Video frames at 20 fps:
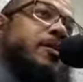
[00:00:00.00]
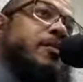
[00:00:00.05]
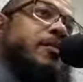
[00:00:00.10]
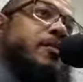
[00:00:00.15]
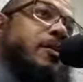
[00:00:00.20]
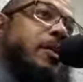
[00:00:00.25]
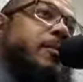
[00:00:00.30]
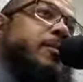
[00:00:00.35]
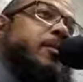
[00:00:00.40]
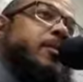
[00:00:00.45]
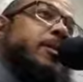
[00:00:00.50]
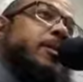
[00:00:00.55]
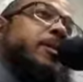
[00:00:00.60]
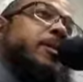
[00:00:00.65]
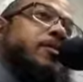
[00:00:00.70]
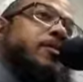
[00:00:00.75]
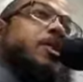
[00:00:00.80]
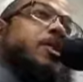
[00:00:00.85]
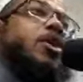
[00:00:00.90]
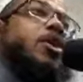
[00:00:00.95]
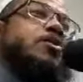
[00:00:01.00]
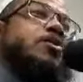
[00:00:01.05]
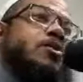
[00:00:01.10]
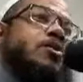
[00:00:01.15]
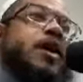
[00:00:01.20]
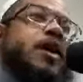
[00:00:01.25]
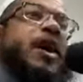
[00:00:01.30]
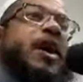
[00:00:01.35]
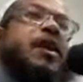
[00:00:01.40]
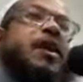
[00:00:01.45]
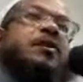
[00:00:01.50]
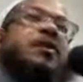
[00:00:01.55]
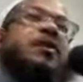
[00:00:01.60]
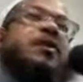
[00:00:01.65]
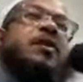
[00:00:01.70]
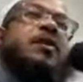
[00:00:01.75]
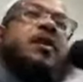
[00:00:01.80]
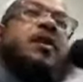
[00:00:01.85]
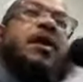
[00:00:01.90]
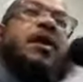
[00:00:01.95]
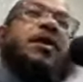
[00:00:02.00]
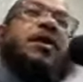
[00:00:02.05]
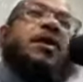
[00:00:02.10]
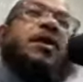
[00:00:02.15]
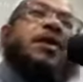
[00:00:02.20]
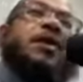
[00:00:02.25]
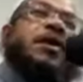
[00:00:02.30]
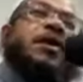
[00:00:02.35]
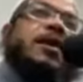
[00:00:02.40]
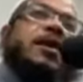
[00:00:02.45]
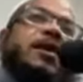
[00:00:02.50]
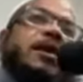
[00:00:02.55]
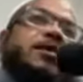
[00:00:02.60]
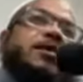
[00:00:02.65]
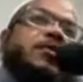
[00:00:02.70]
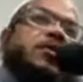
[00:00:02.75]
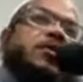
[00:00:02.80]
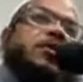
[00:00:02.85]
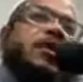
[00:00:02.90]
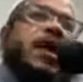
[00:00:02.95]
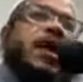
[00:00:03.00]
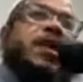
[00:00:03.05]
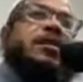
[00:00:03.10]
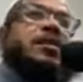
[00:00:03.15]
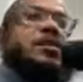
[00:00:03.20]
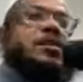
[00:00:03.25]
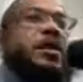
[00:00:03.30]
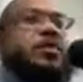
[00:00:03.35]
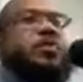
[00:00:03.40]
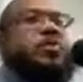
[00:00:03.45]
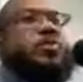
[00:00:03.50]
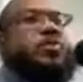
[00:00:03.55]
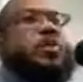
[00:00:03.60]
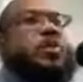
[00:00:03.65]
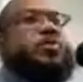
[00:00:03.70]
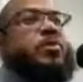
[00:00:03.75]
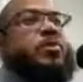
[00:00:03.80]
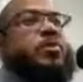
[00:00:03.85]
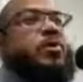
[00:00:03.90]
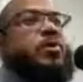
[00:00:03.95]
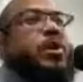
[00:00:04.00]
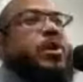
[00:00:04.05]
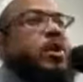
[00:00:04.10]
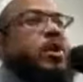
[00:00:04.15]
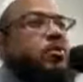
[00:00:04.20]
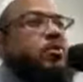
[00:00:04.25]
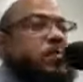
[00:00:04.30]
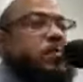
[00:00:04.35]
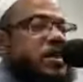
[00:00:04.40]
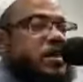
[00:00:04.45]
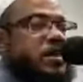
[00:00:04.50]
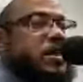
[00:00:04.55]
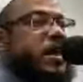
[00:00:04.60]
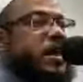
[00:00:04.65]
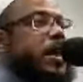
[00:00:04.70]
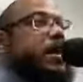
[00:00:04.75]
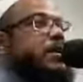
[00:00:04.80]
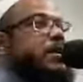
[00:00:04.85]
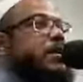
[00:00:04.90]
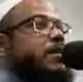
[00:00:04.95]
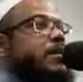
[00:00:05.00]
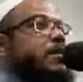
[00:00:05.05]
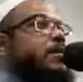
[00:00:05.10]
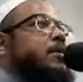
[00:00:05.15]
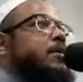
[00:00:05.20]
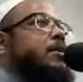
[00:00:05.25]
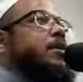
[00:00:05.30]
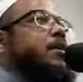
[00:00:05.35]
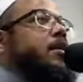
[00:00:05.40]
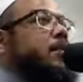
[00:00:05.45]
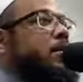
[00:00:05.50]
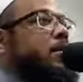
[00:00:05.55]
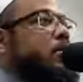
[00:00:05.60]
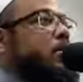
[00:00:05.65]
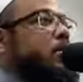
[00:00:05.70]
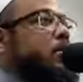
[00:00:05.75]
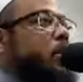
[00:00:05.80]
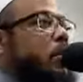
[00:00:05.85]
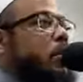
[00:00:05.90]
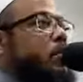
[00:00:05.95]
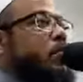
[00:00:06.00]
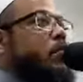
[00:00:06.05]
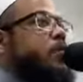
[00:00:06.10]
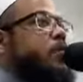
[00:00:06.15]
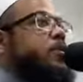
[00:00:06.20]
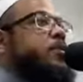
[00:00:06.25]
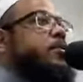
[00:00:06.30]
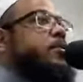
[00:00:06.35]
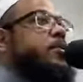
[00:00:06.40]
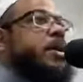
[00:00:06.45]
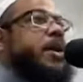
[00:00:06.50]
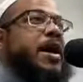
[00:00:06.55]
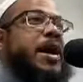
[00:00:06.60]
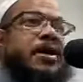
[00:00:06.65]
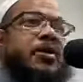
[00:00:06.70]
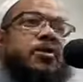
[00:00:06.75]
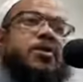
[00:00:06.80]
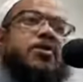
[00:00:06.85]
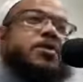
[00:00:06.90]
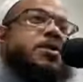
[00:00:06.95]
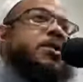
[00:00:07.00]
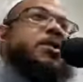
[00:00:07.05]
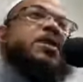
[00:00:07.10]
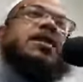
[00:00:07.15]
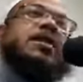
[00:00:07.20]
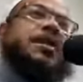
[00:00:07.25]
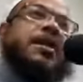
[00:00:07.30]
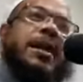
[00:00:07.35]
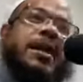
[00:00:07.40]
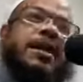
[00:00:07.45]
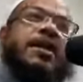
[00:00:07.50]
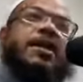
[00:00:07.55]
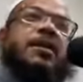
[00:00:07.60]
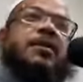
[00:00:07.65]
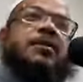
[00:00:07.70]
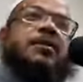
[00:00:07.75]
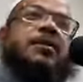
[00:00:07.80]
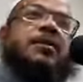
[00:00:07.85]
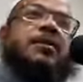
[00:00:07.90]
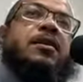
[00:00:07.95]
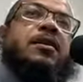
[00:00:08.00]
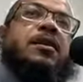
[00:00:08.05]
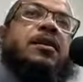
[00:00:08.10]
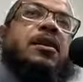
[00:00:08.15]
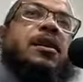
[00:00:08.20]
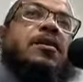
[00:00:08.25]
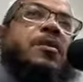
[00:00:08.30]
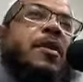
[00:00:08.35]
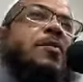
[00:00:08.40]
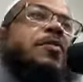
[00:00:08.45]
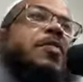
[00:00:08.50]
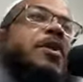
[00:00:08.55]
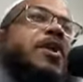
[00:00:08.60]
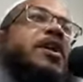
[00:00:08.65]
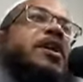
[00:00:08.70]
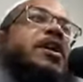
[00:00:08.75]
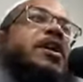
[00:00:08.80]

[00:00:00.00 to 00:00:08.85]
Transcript: Remember, he, he also had uh, an understanding that the people were misguided and when they were worshiping idols, he didn't like it. I remember he